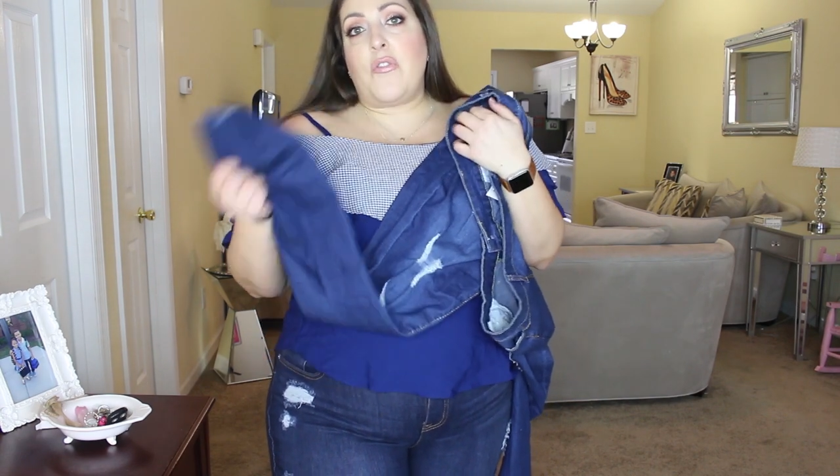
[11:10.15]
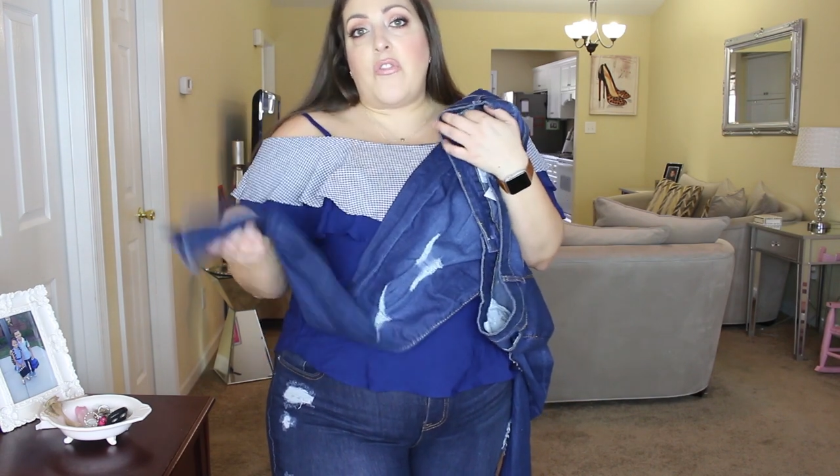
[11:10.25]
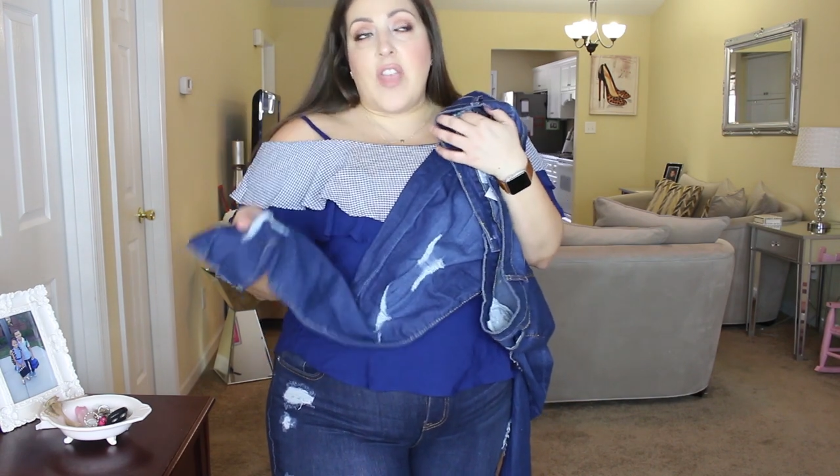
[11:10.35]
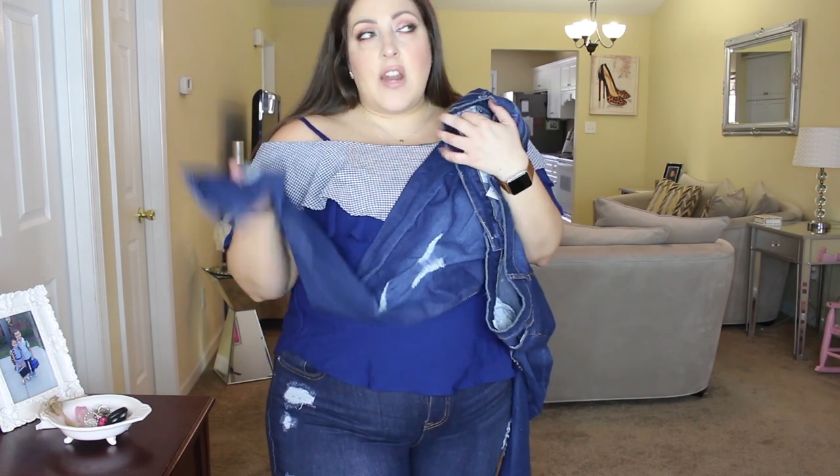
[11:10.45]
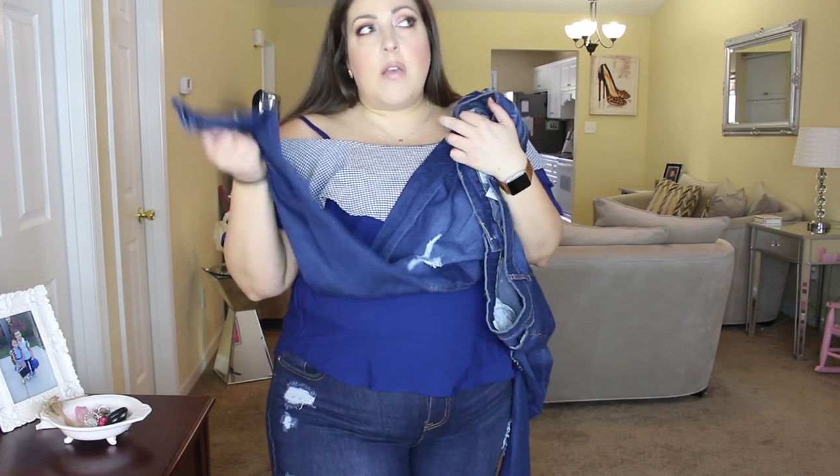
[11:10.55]

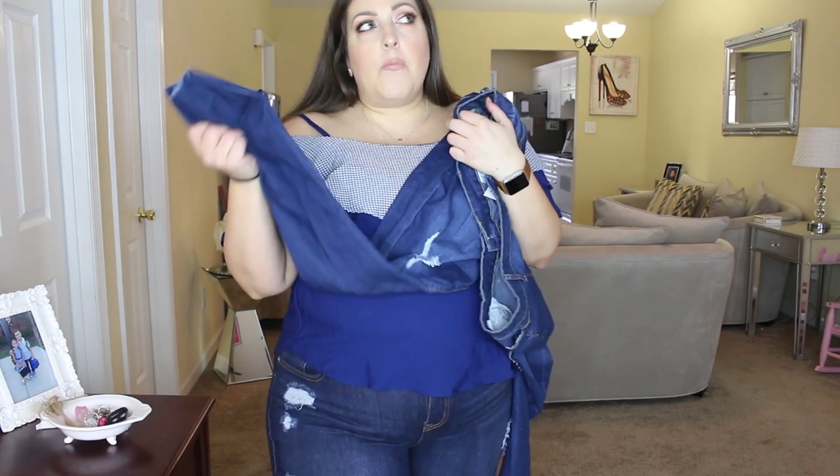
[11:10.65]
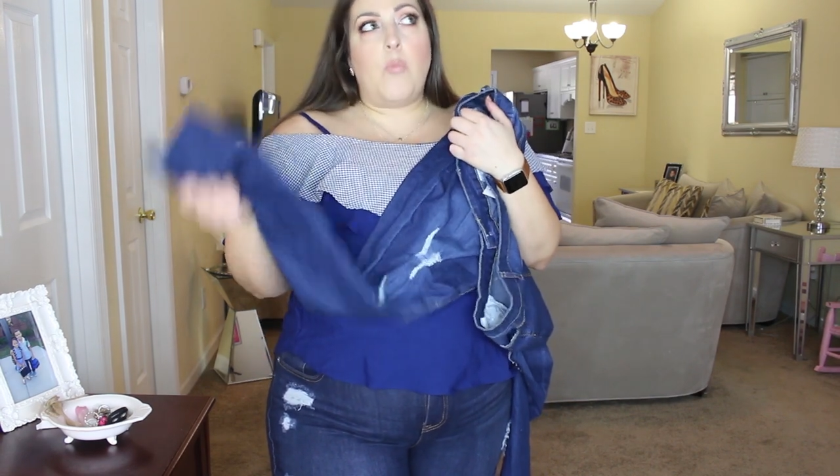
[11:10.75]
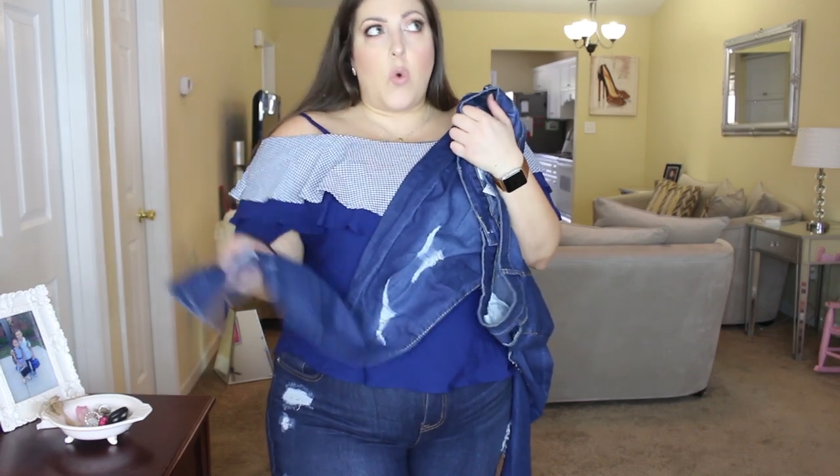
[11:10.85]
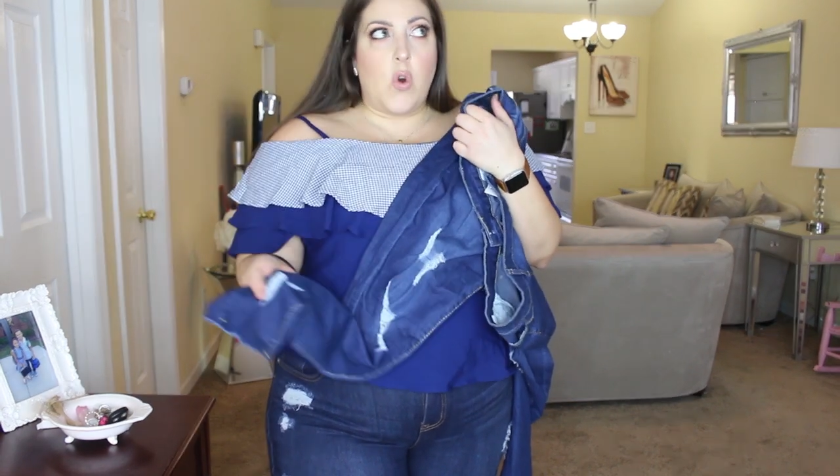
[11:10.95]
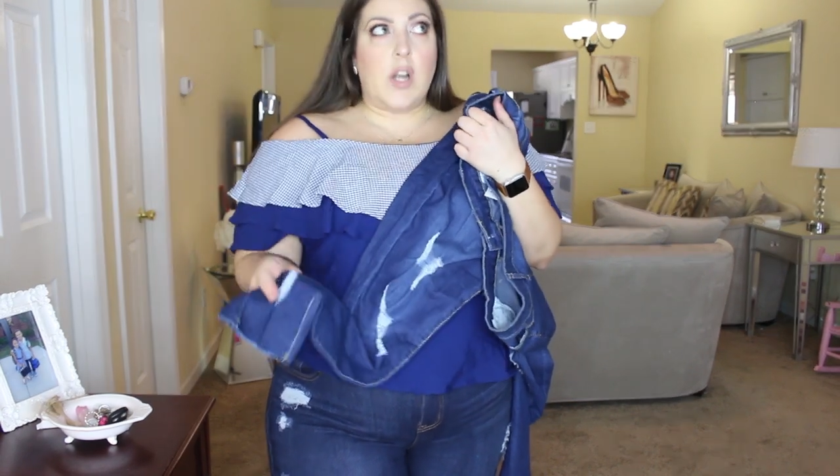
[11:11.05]
fit
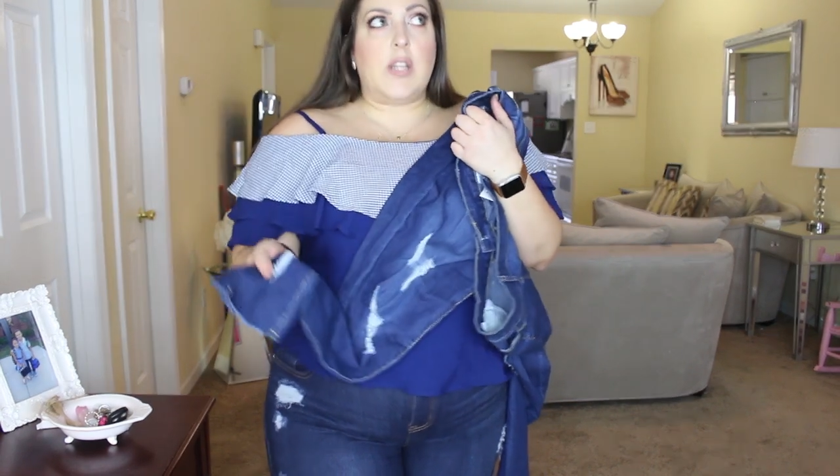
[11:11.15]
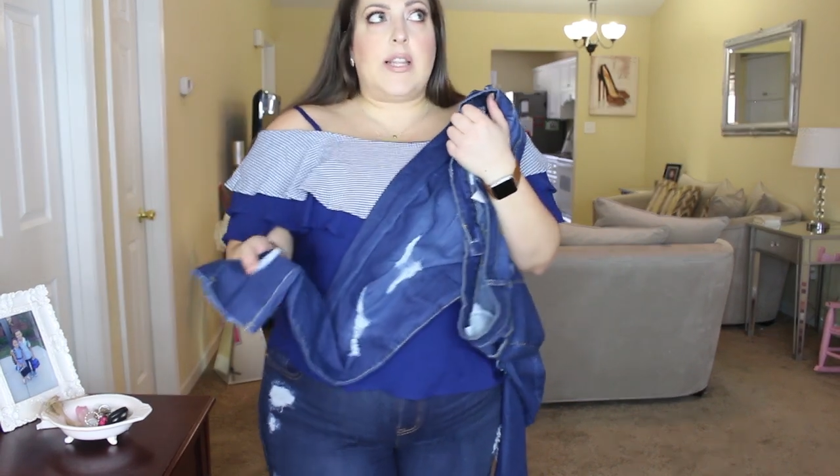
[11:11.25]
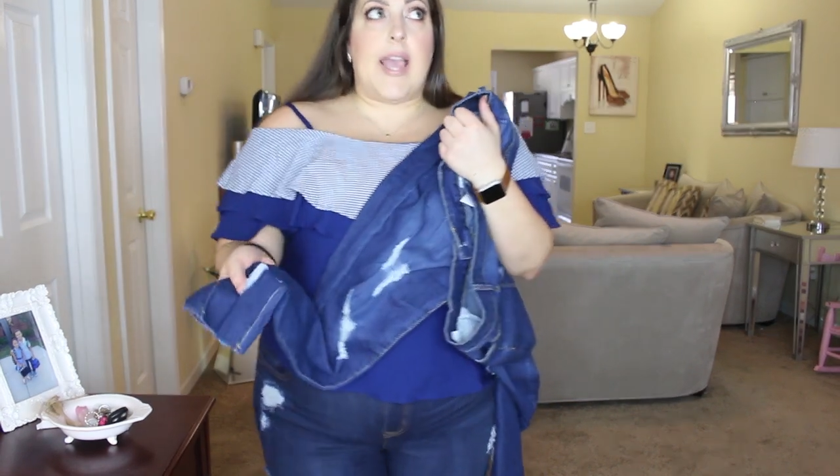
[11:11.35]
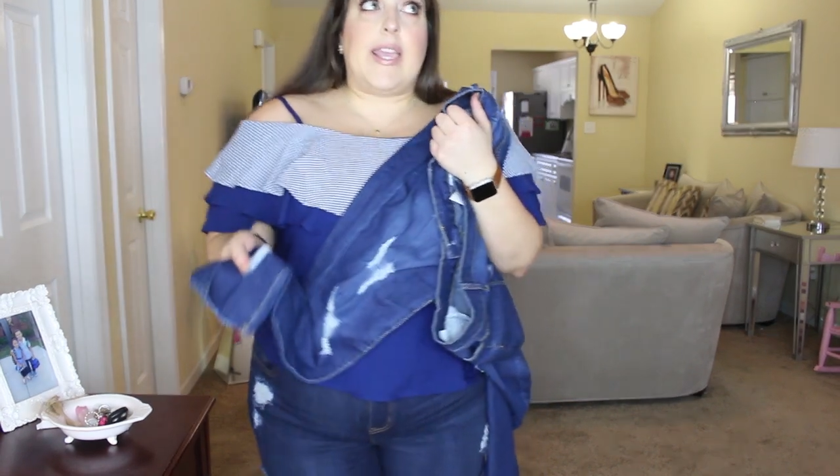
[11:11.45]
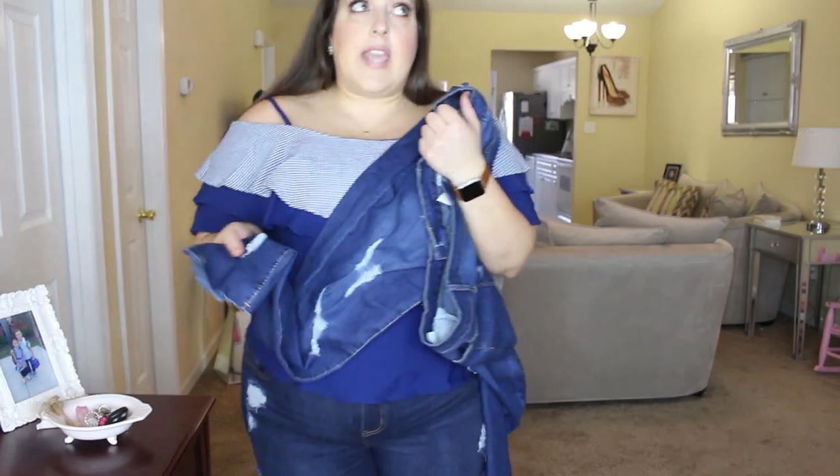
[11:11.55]
more
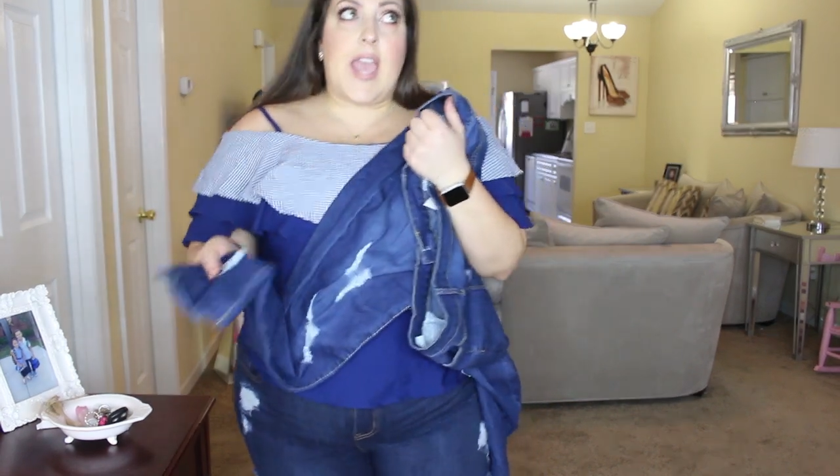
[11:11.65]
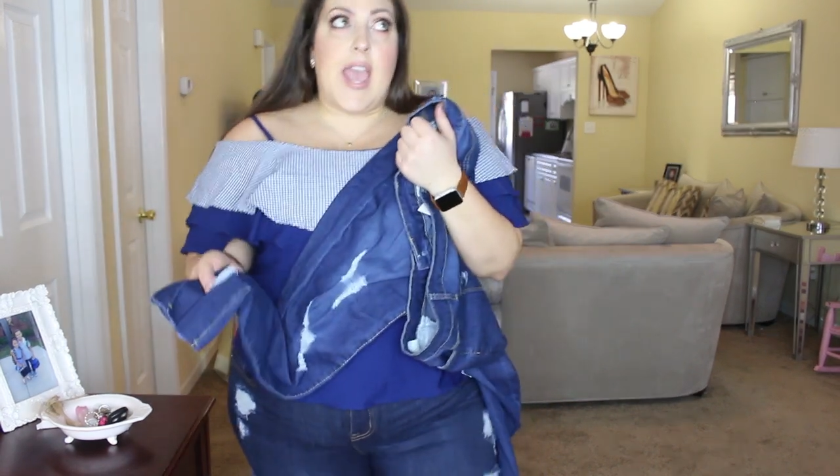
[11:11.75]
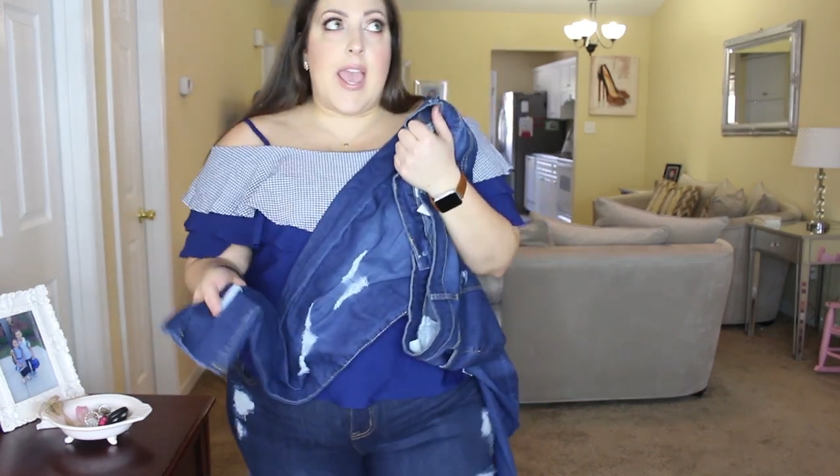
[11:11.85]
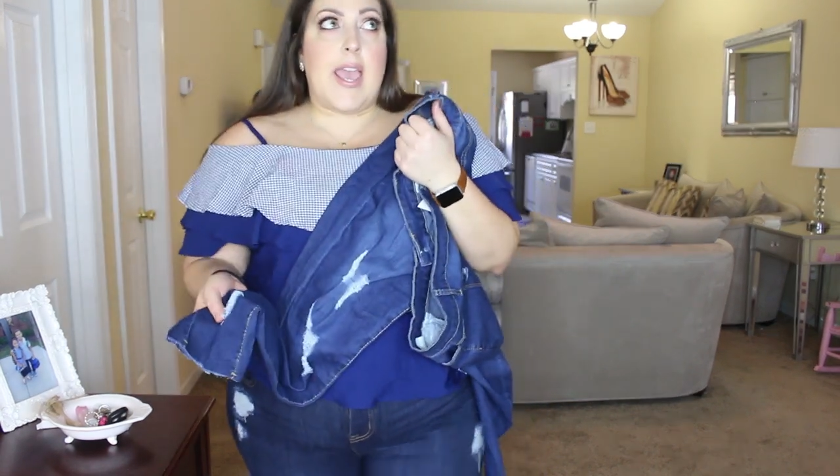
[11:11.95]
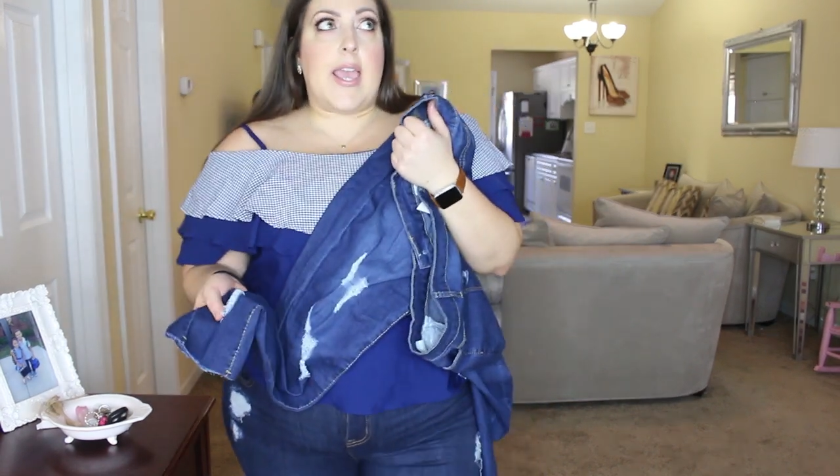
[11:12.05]
like
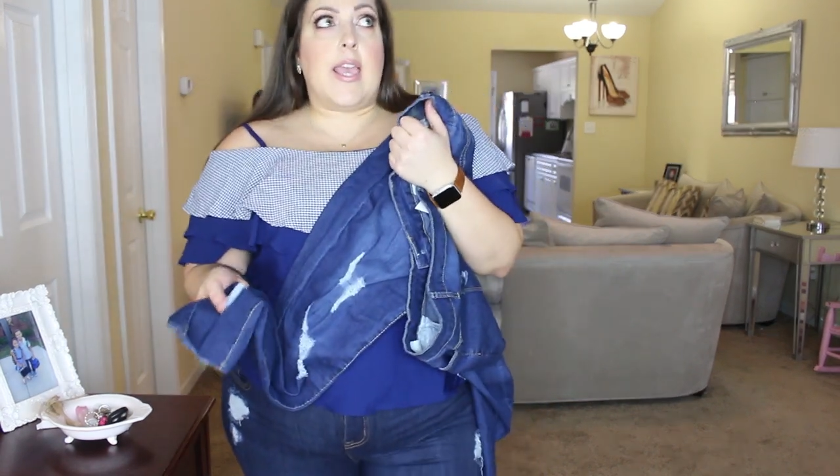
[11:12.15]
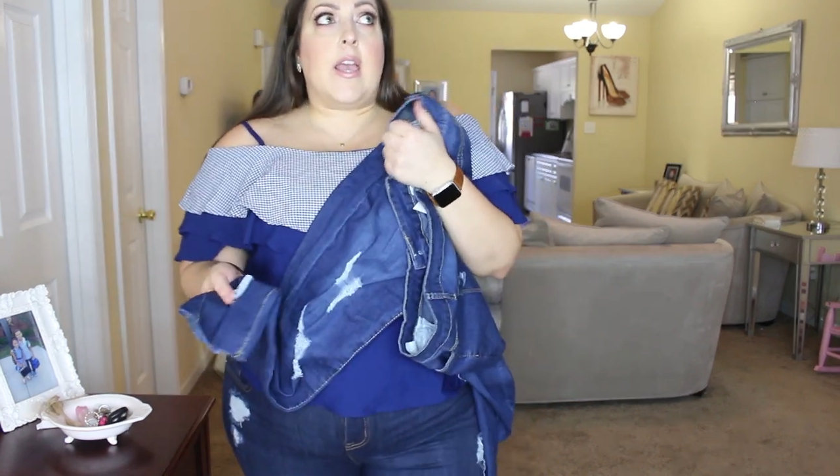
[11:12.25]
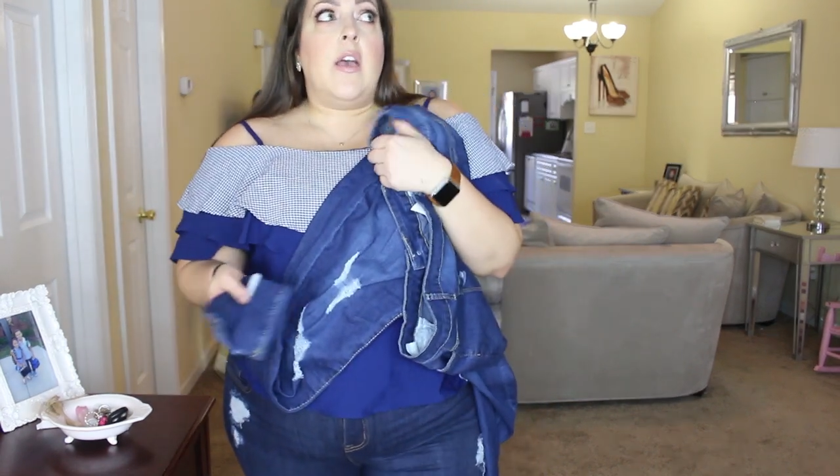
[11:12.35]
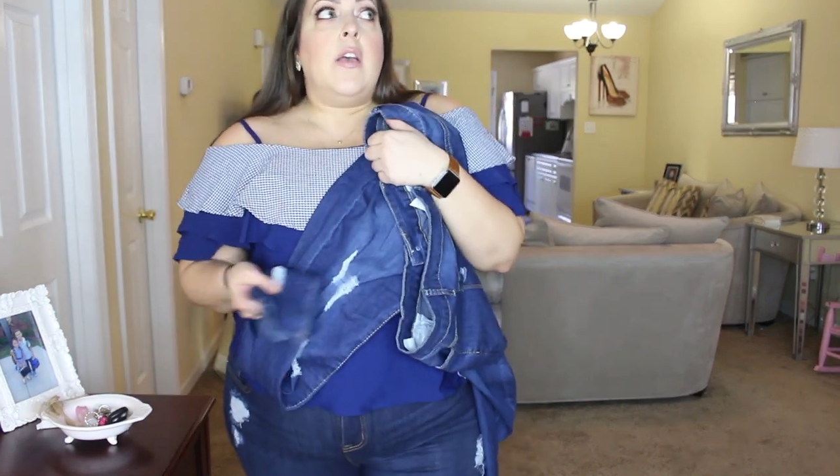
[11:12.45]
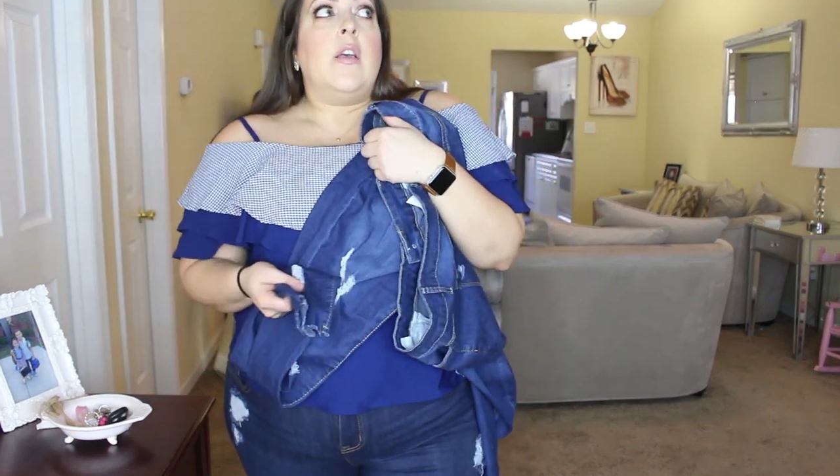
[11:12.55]

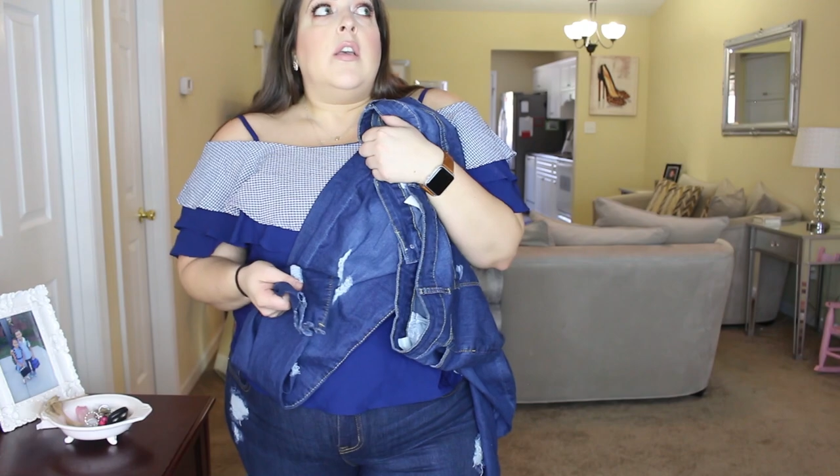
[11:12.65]
a